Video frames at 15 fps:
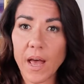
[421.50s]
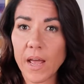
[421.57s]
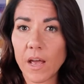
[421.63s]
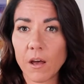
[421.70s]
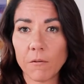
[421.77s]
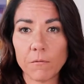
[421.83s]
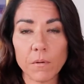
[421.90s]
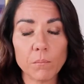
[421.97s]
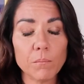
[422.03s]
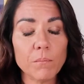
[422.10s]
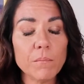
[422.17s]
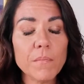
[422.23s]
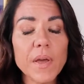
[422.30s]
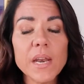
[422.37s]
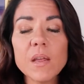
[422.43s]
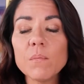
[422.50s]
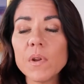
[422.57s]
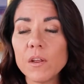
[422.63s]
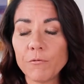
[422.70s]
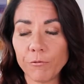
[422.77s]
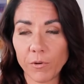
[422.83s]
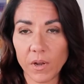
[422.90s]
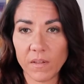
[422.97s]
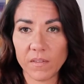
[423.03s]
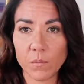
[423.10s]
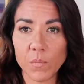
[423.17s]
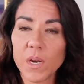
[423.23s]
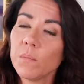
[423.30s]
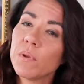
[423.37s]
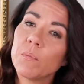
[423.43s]
I have many, many friends
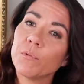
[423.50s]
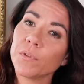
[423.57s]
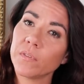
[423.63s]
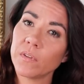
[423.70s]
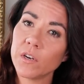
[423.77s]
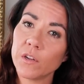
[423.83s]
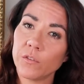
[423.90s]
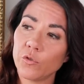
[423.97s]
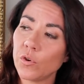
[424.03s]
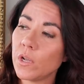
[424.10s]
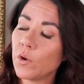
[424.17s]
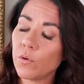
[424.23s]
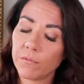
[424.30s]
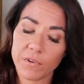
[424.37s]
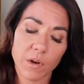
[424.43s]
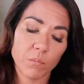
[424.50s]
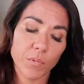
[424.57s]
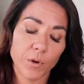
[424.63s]
and many people in this industry who have done